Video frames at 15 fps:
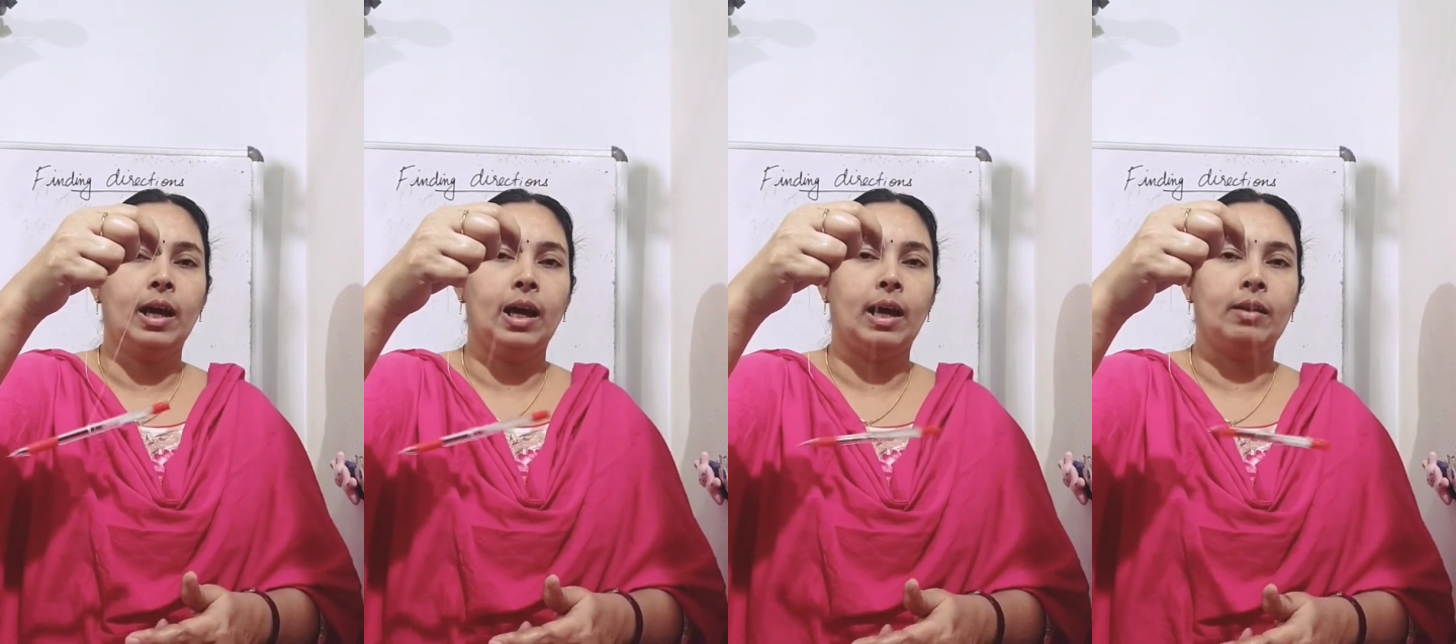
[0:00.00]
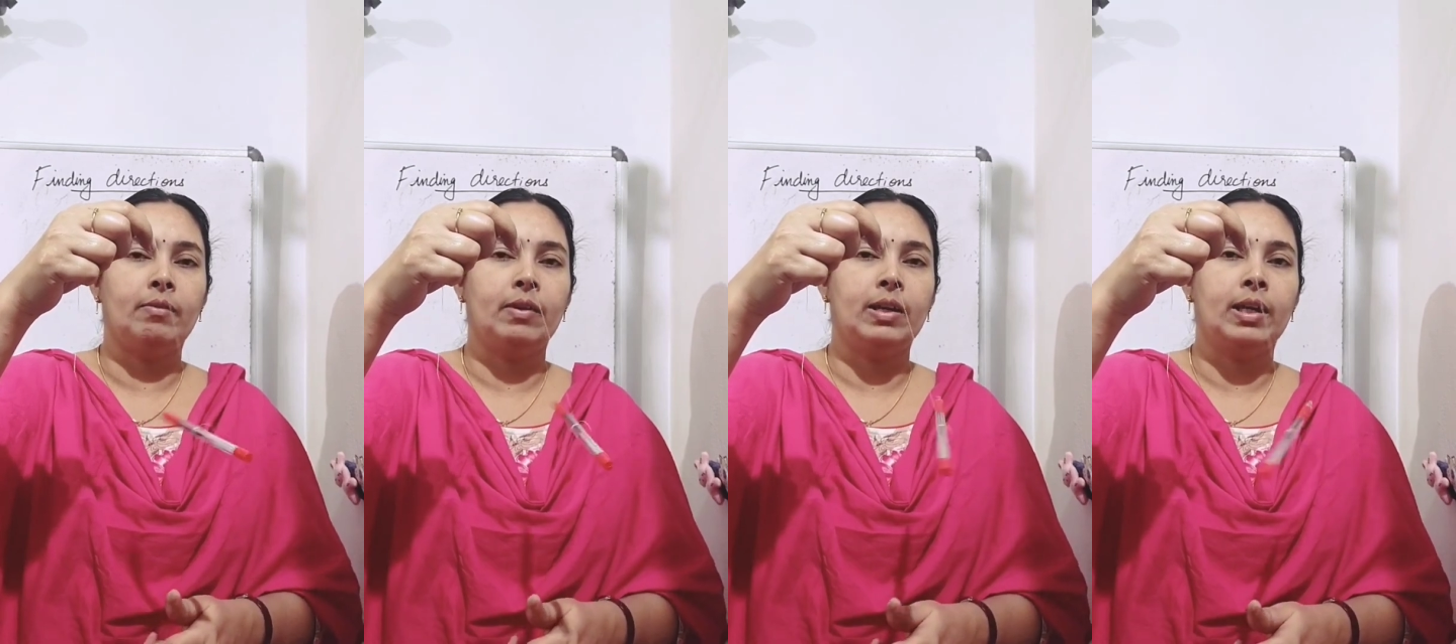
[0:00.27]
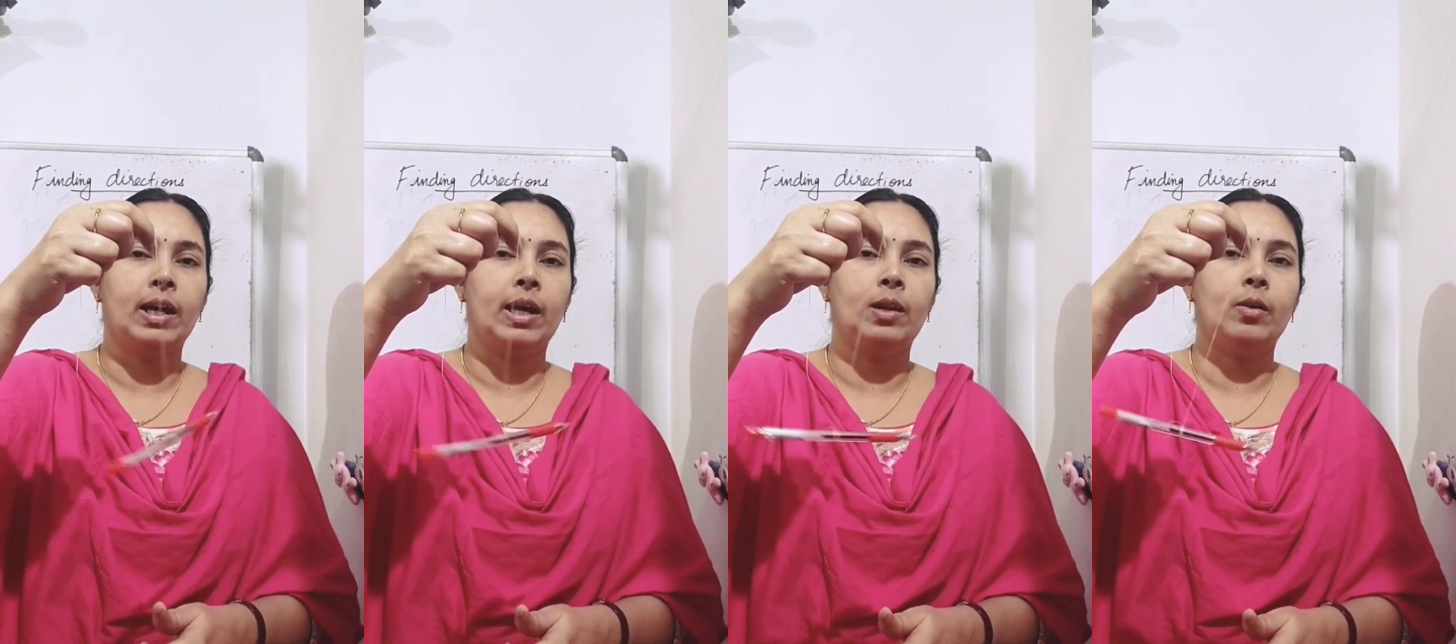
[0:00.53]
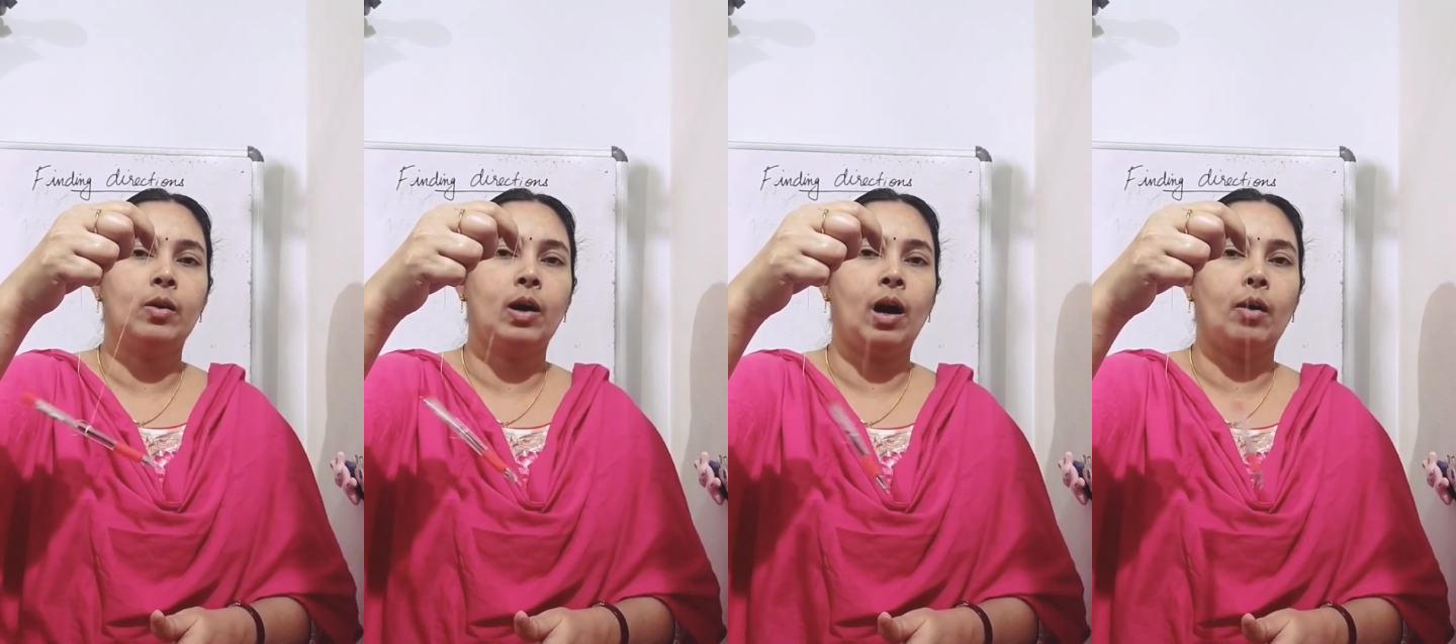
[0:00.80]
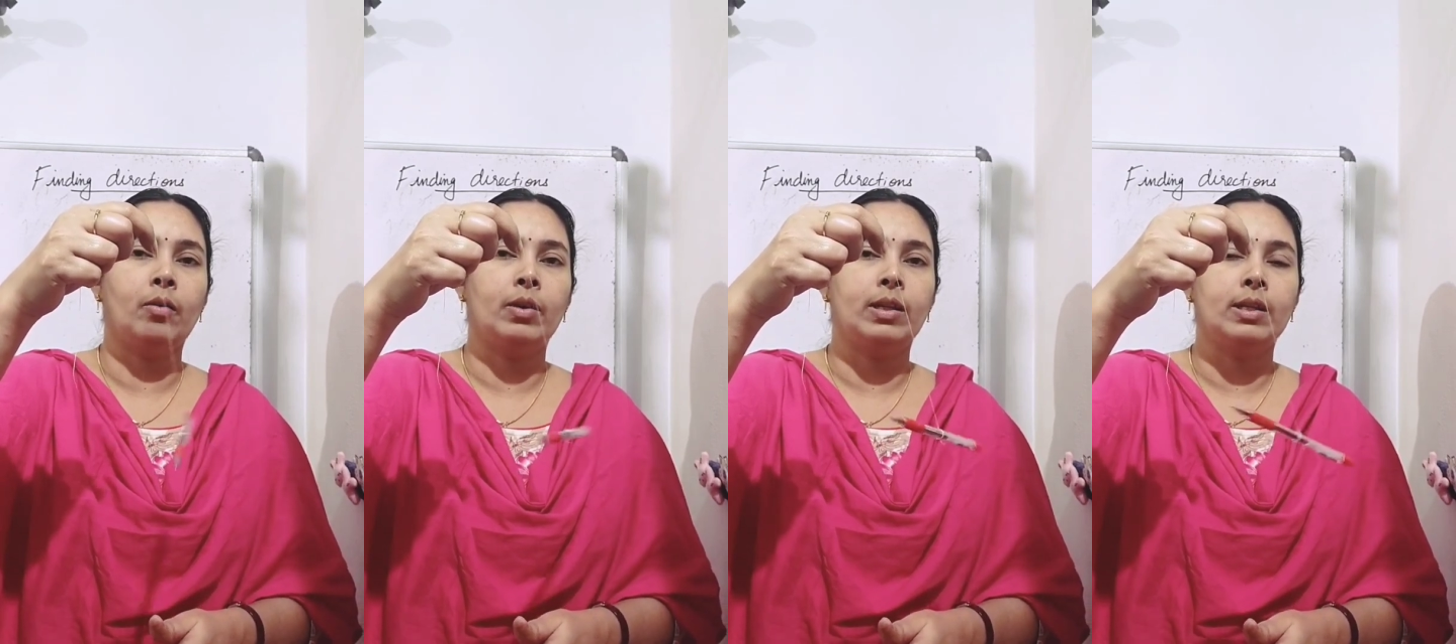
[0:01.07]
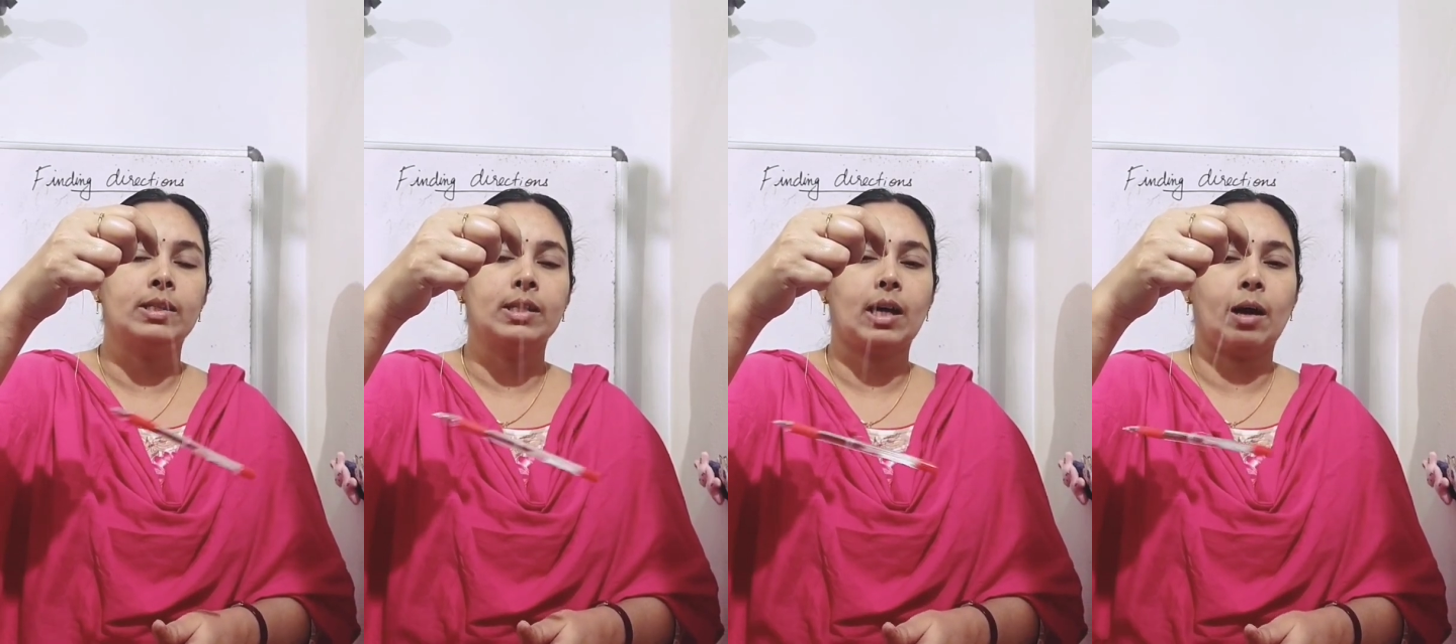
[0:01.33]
and we can look how it is